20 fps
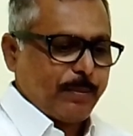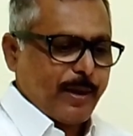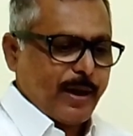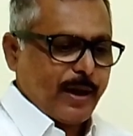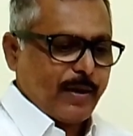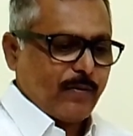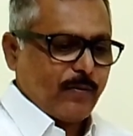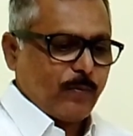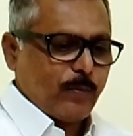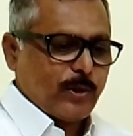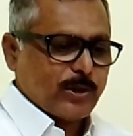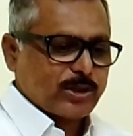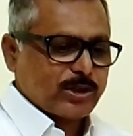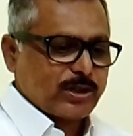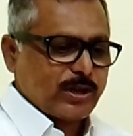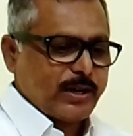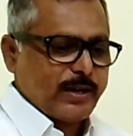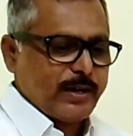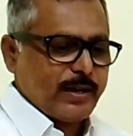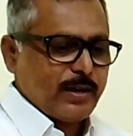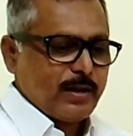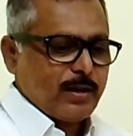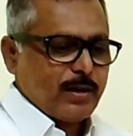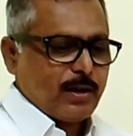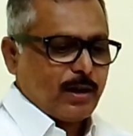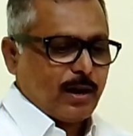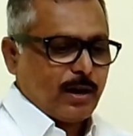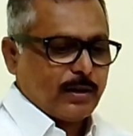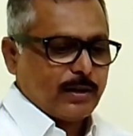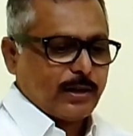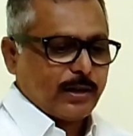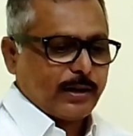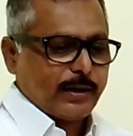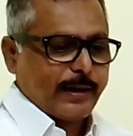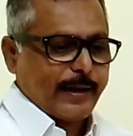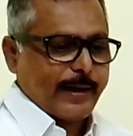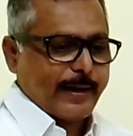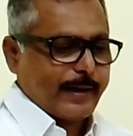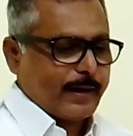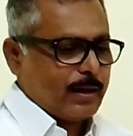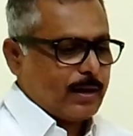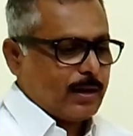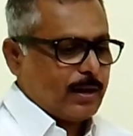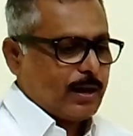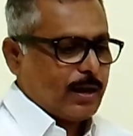may firstly undertake